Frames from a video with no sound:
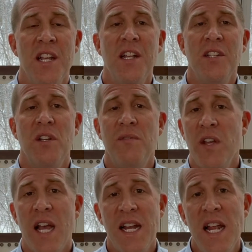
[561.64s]
So if you
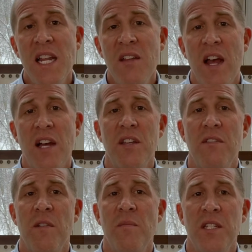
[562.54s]
got any value
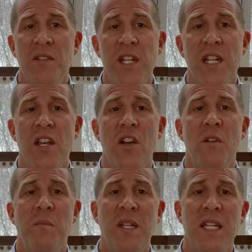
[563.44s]
from this
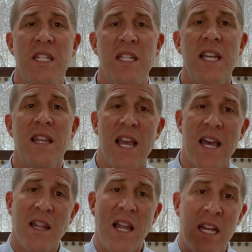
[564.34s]
video, please hit that like